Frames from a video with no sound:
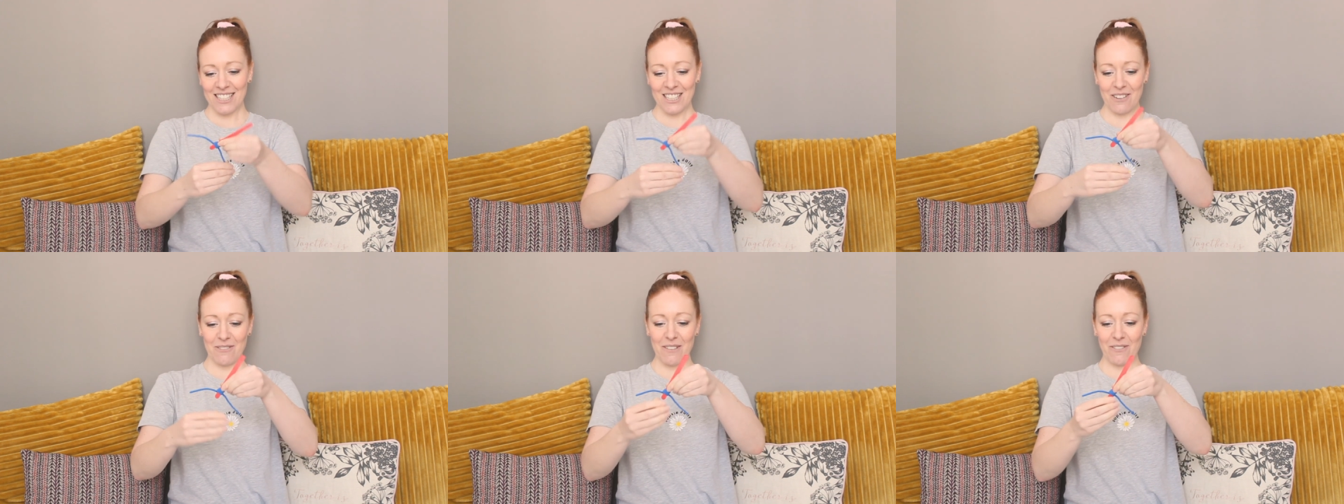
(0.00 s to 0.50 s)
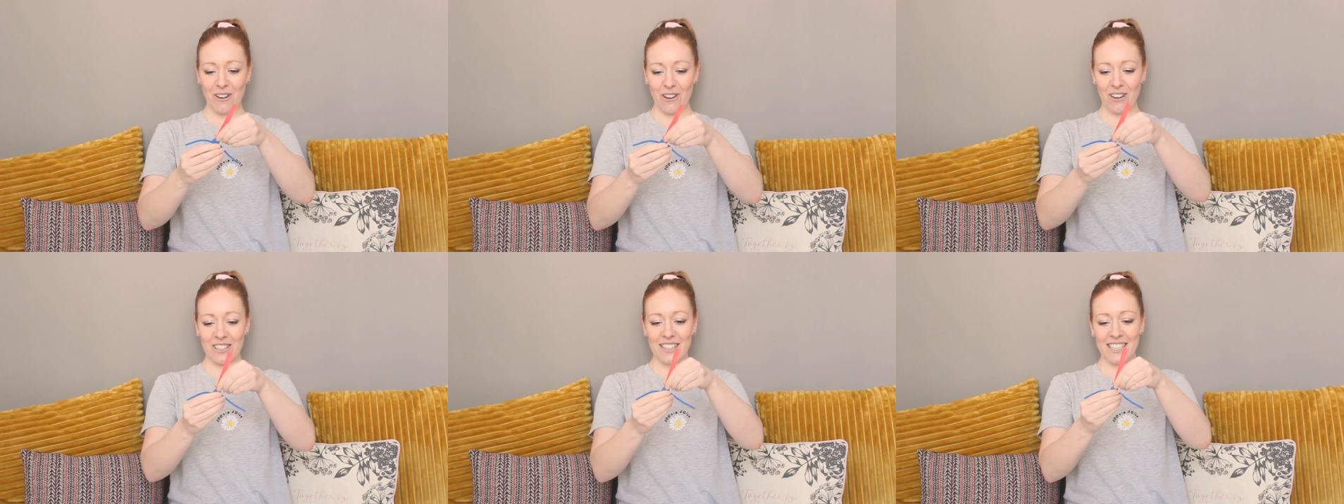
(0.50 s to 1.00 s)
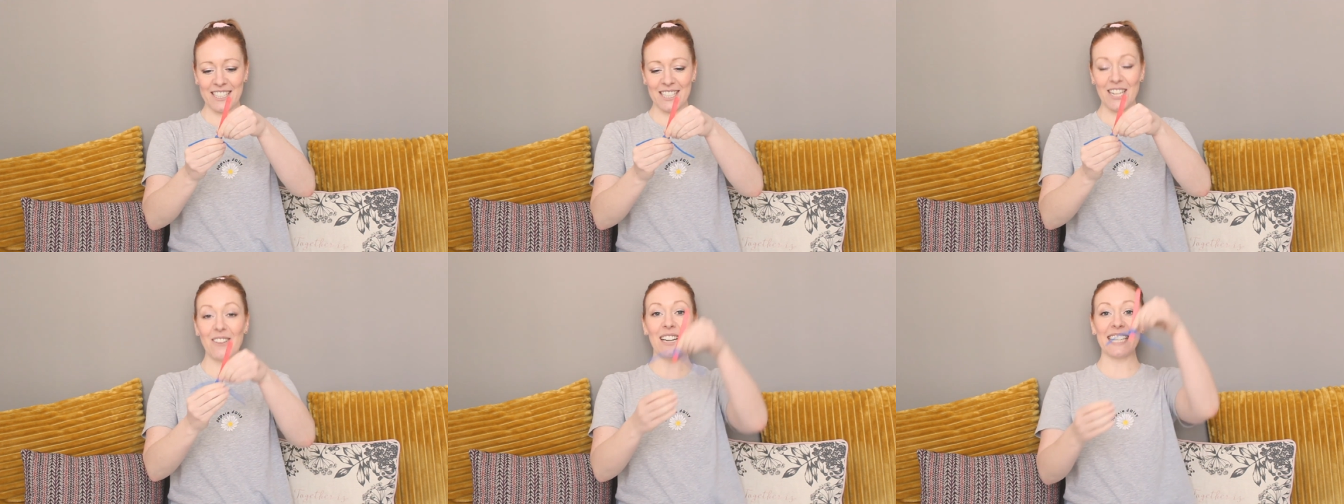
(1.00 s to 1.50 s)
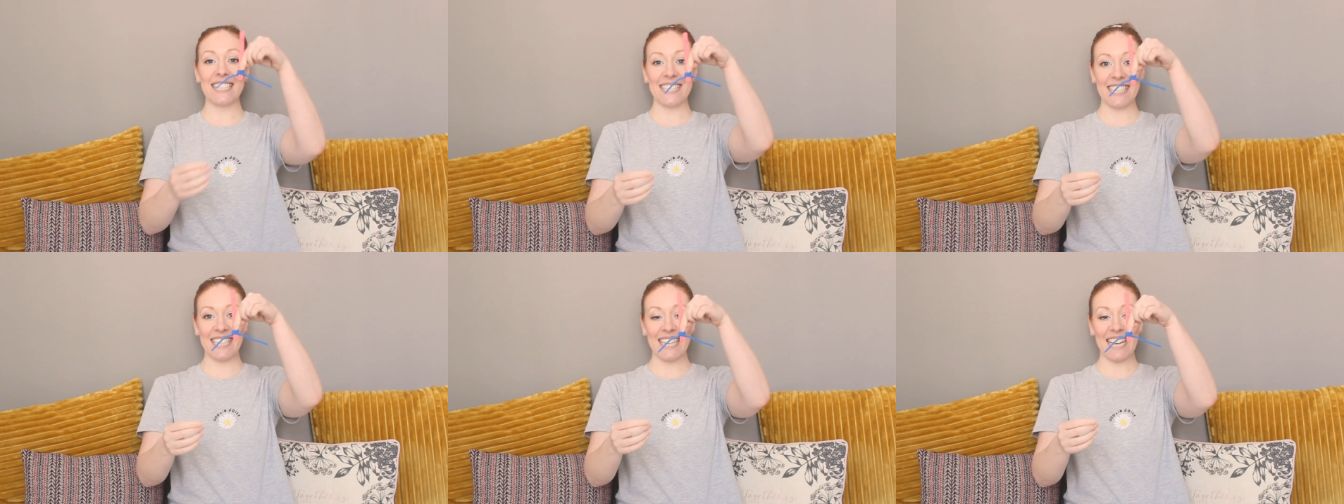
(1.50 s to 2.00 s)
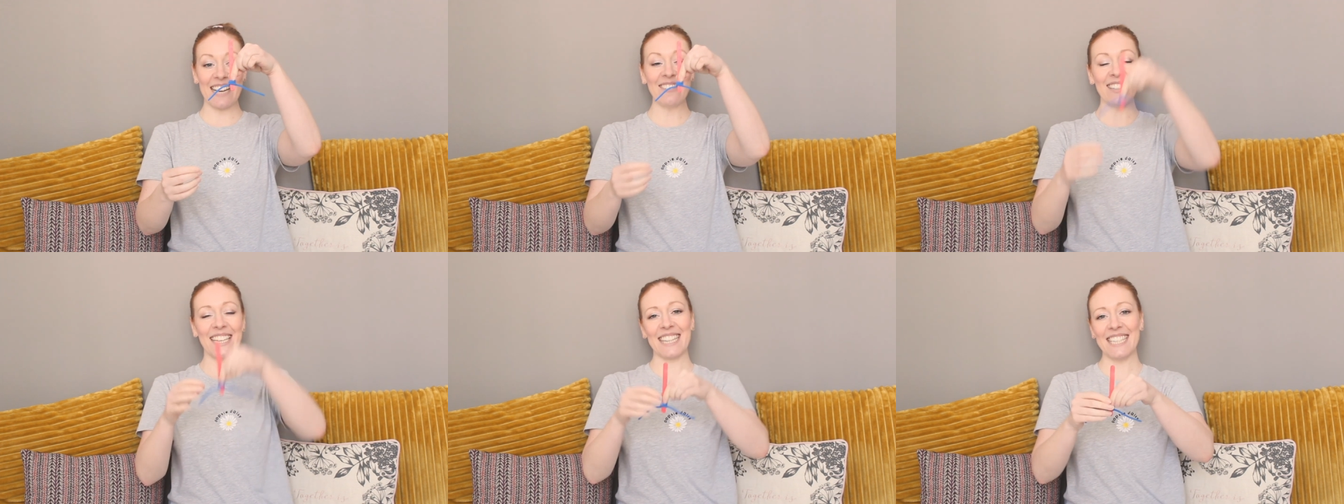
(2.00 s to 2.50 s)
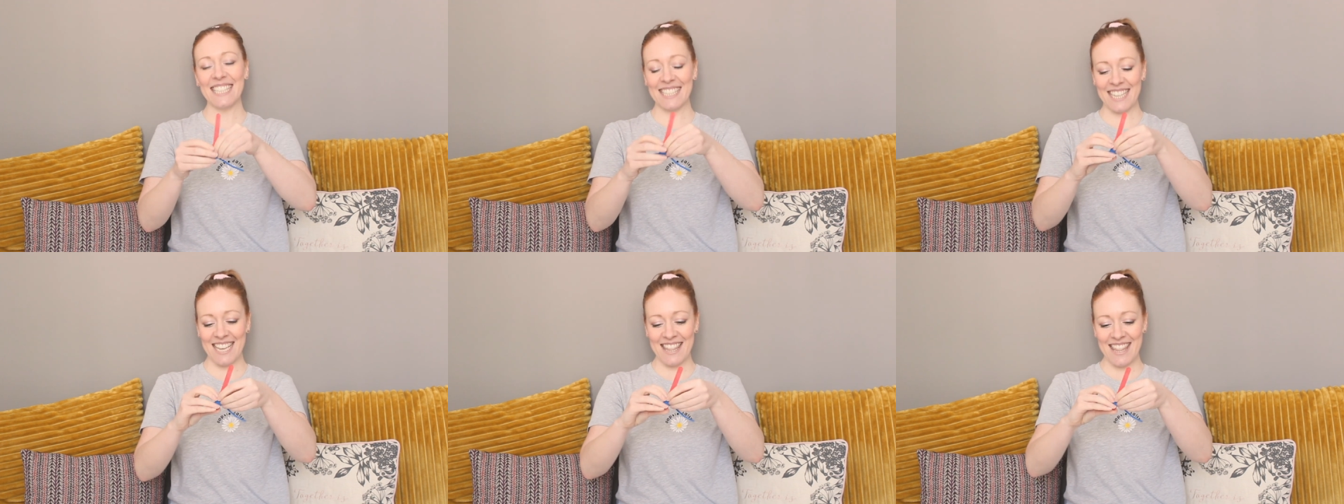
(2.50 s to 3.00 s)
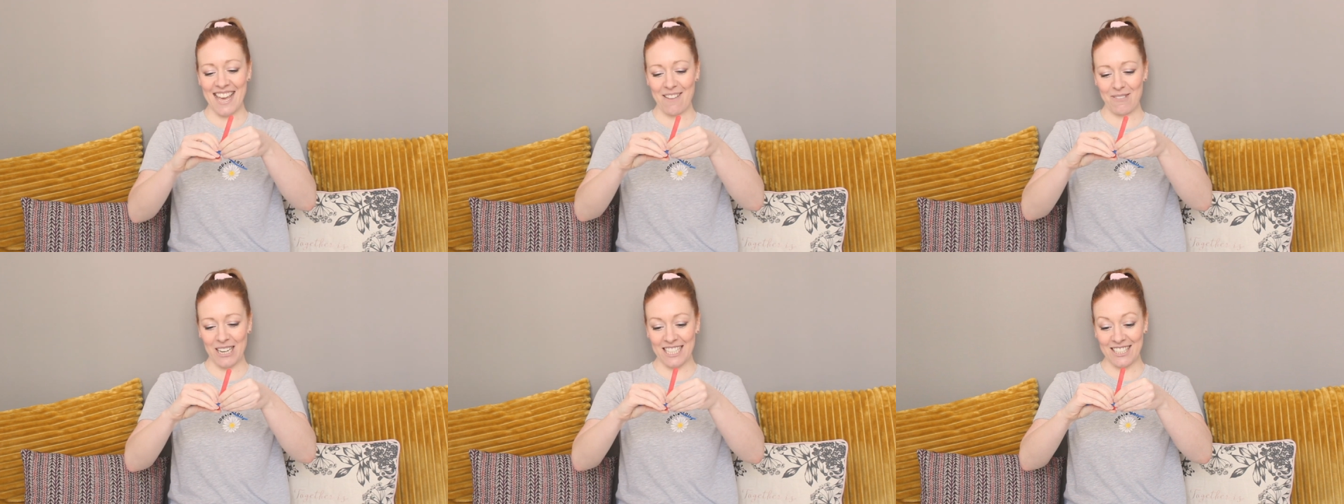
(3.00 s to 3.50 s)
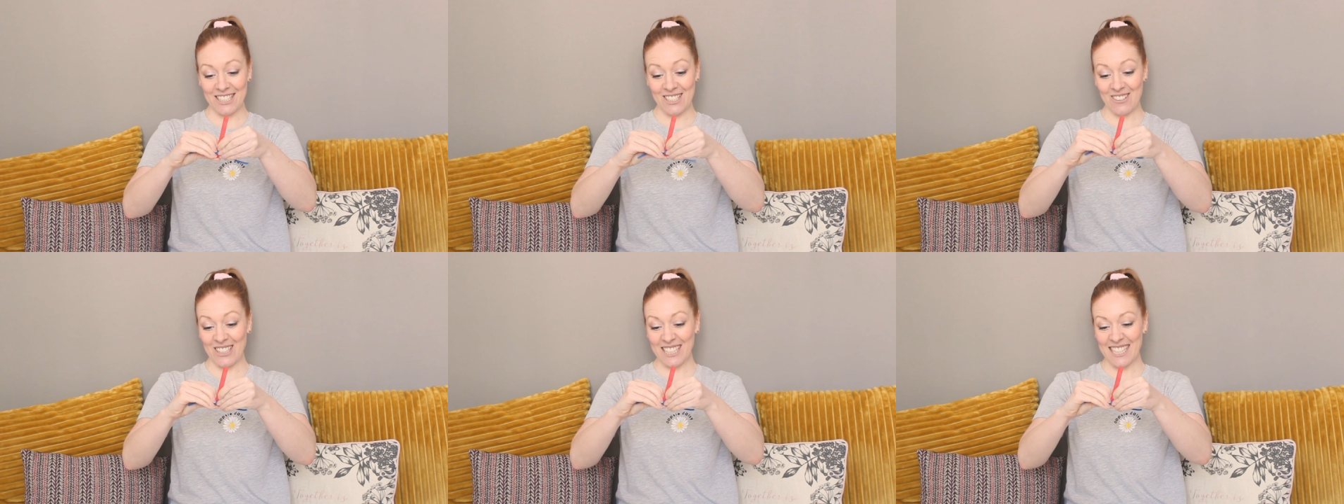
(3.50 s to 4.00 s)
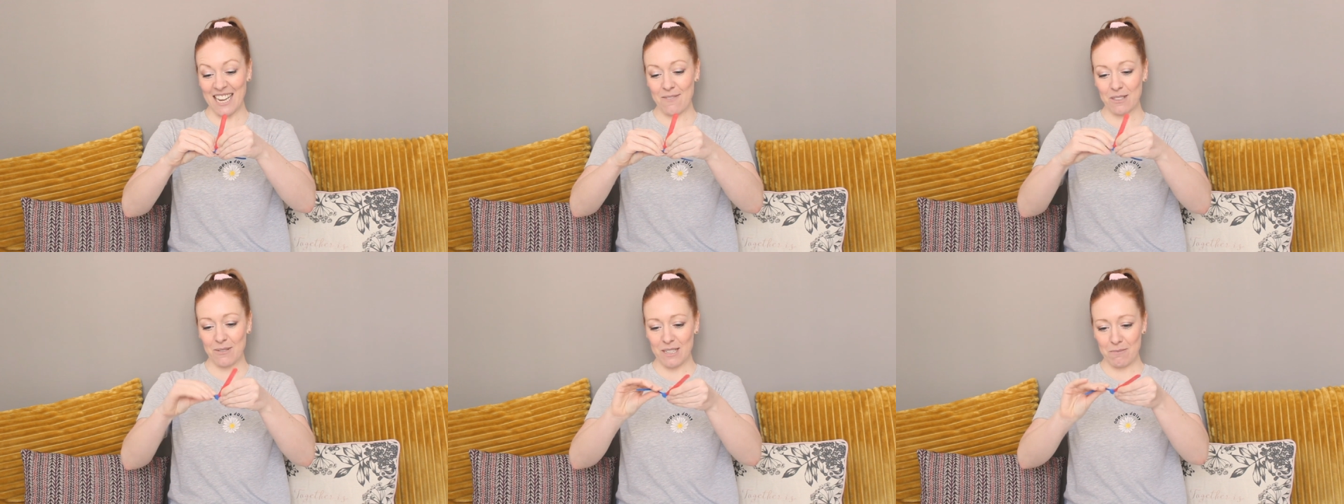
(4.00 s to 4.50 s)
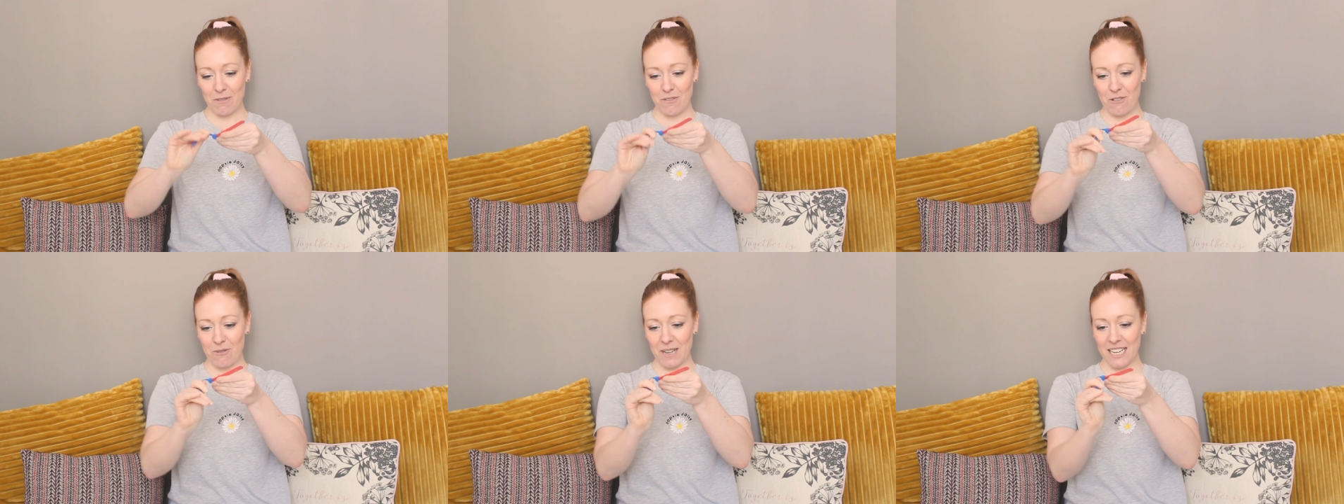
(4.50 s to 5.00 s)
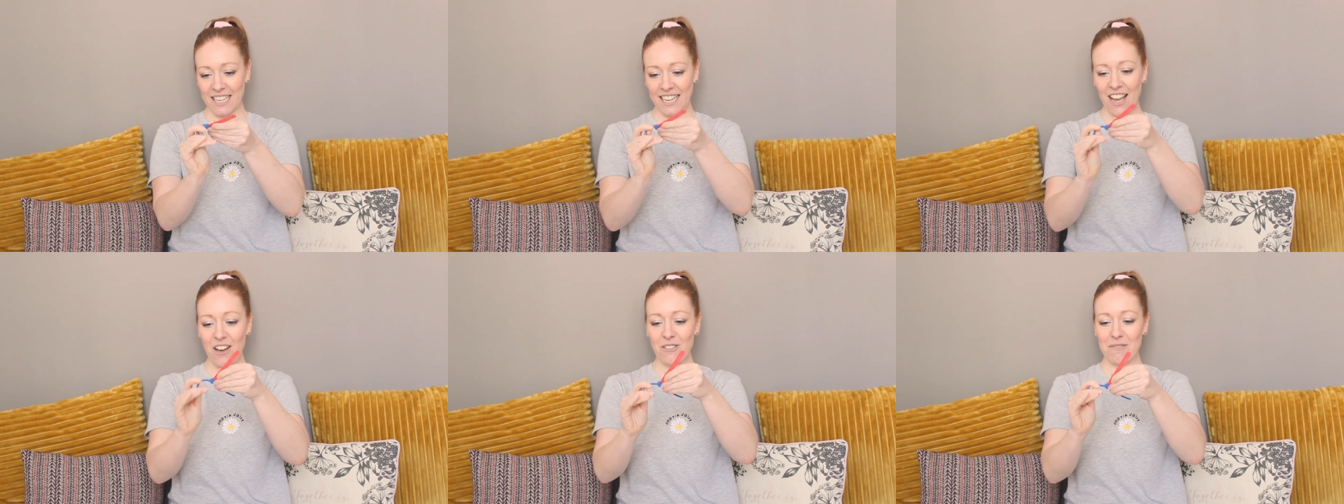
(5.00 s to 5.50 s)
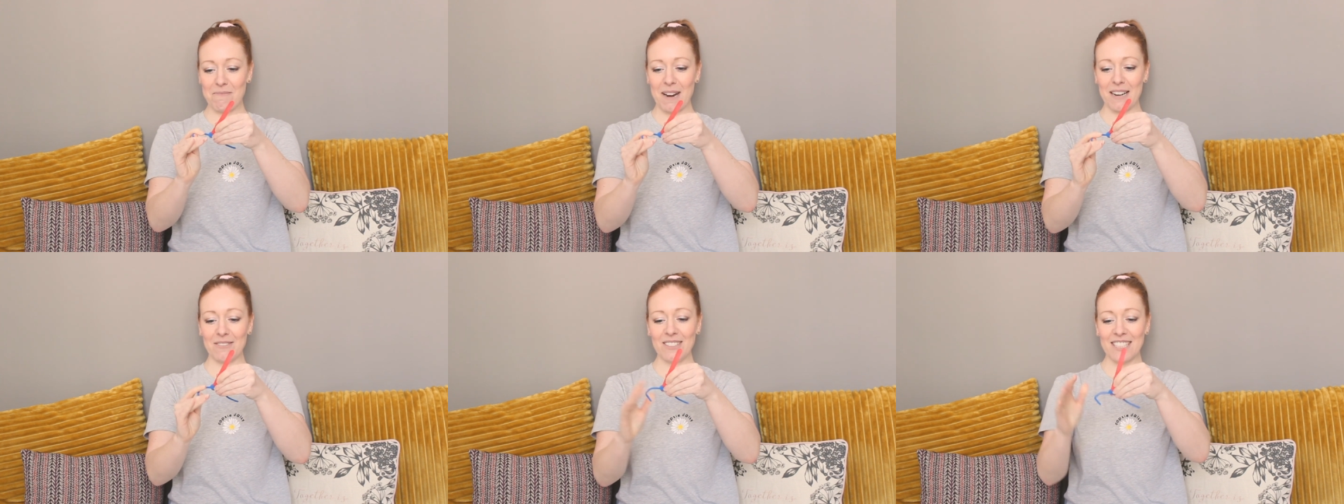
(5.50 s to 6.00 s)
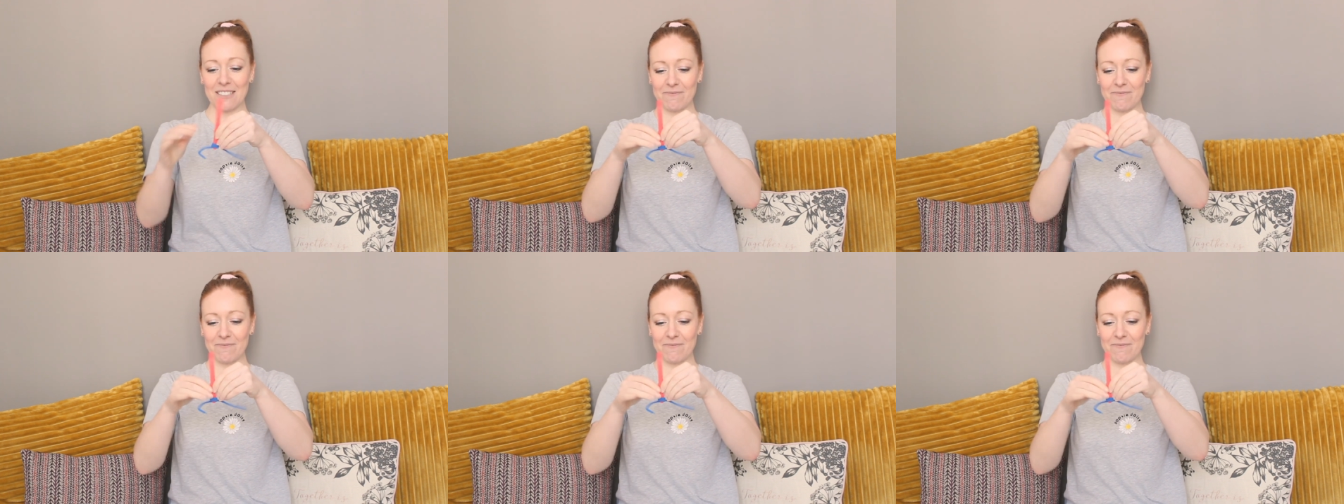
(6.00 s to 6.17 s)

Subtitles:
So we've got the 2 legs sticking out like this, and then we're going to just do the same as we did before. We're going to curl them round.